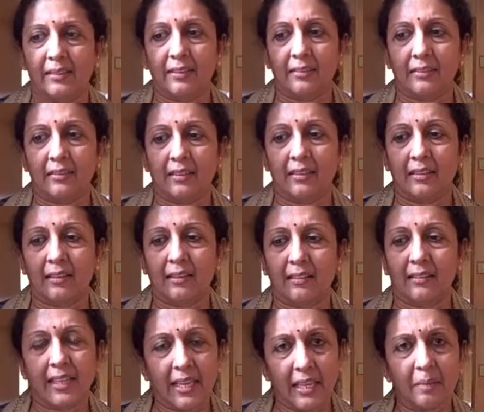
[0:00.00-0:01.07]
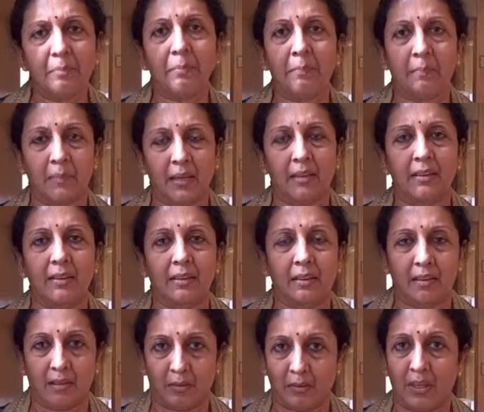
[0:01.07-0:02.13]
The theme
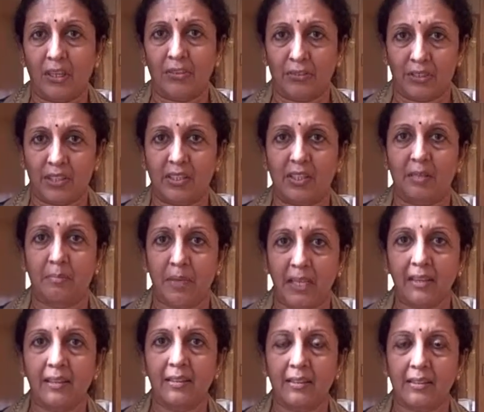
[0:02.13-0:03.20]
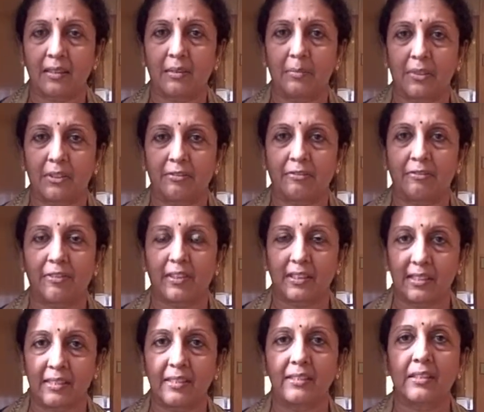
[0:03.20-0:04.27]
interested me in terms of
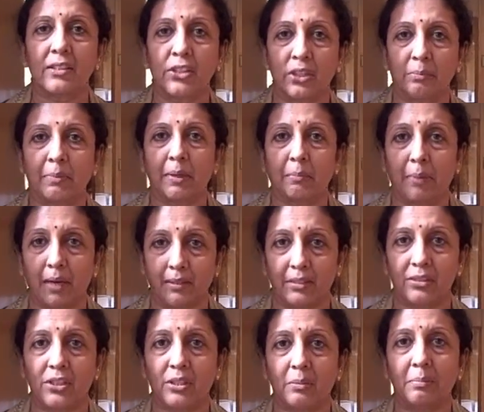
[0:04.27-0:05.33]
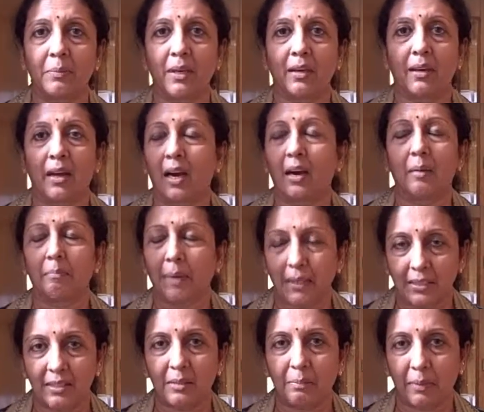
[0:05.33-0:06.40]
citizenship and
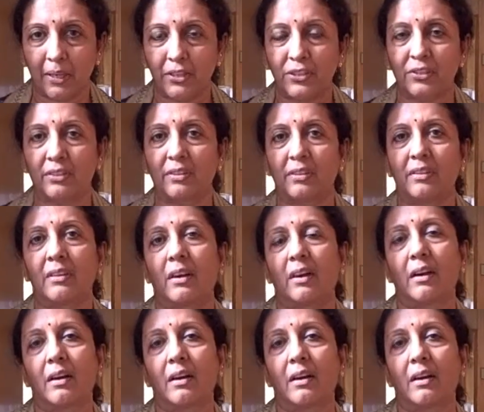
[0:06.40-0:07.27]
participation.